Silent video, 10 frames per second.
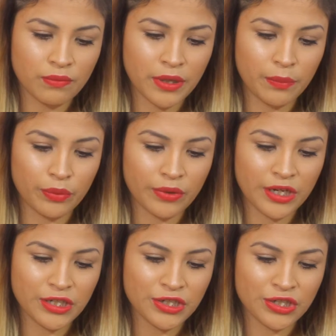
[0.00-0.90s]
my
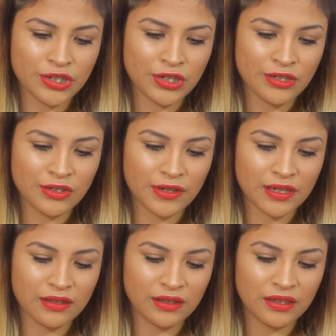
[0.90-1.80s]
brush so I
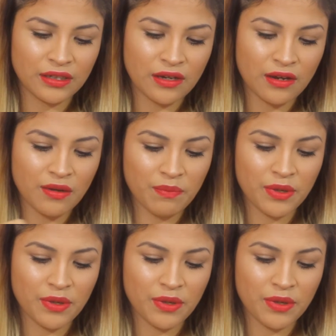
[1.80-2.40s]
can clean it up.